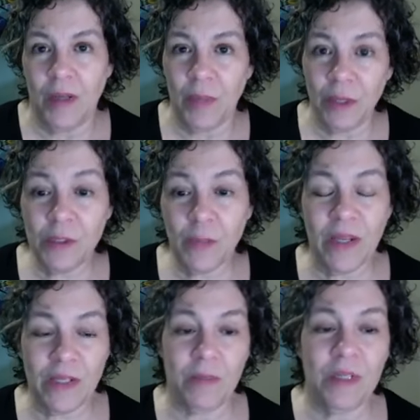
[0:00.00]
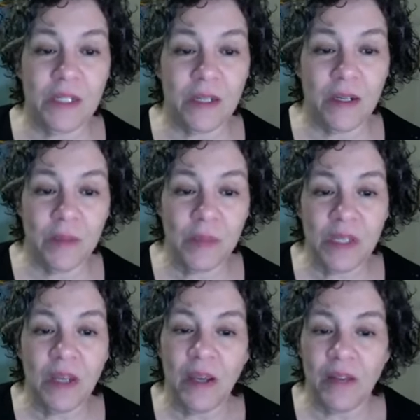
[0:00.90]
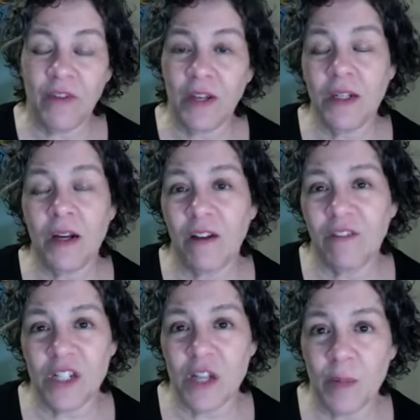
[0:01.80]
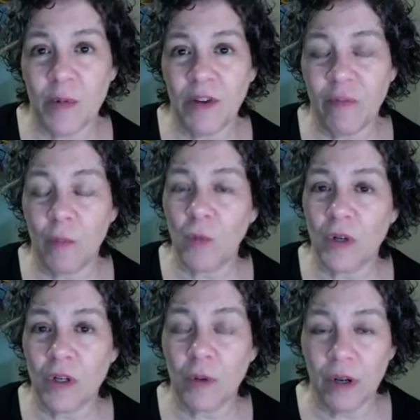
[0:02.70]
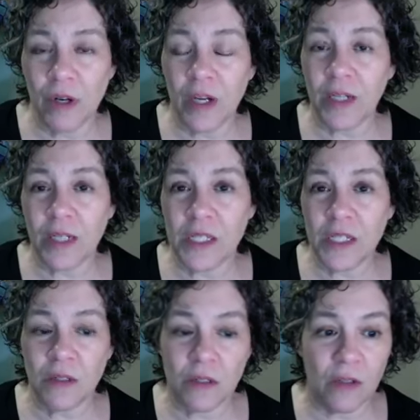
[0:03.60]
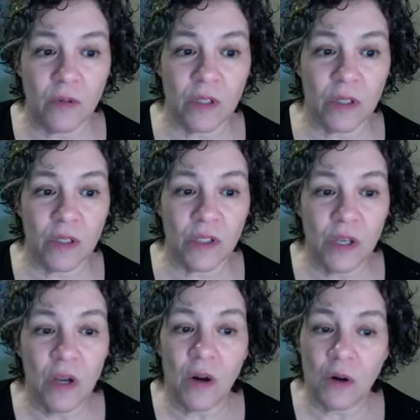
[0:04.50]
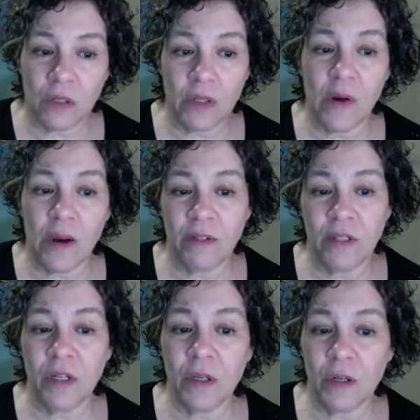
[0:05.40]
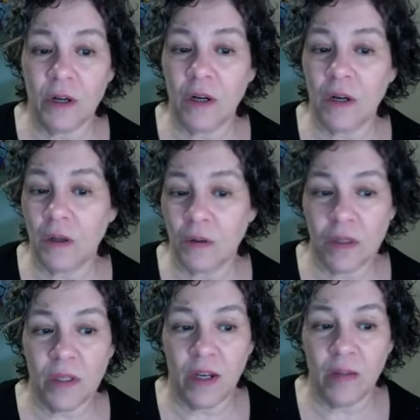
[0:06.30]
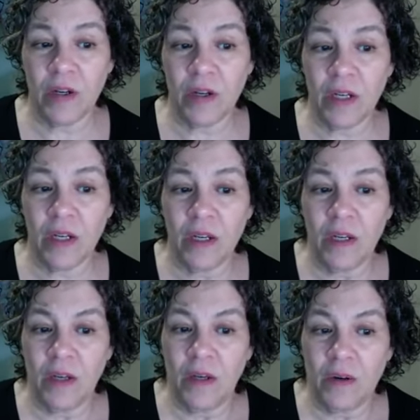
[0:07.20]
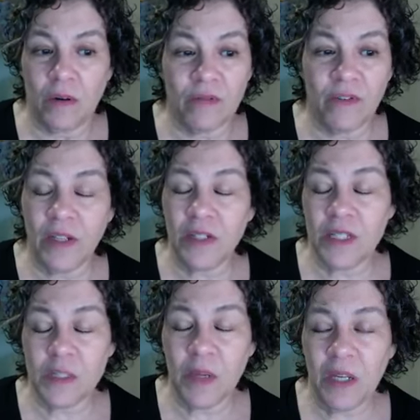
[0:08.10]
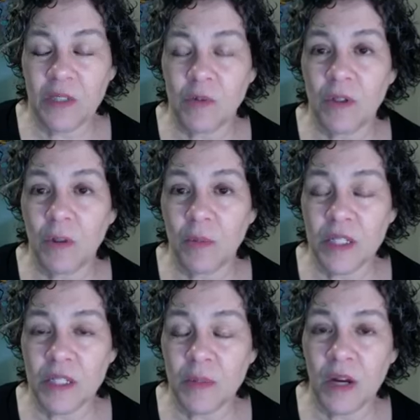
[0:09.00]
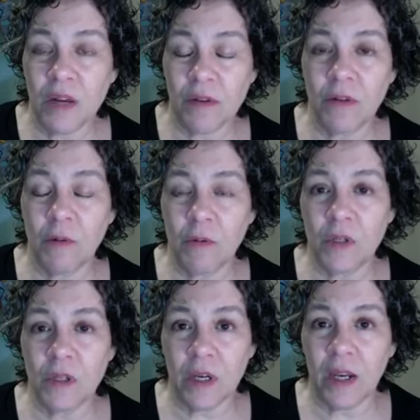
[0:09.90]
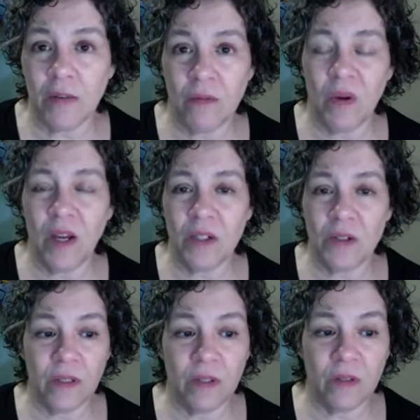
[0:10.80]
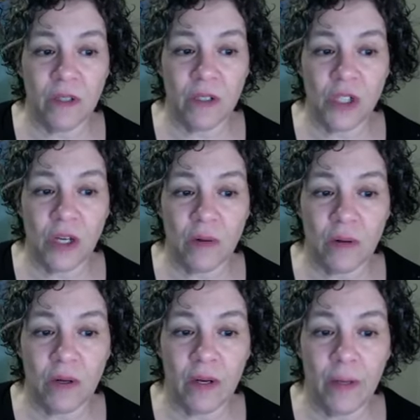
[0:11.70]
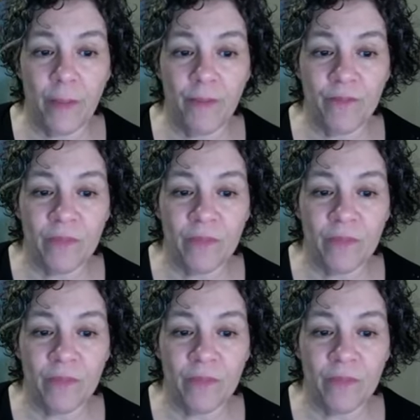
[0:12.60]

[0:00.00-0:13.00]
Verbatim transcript: post pandemic times and find a coffee shop away from work where you're not going to see your coworkers or go out to your car or a library or find a space where nobody's going to bother you at work and write during your lunch hour. Um,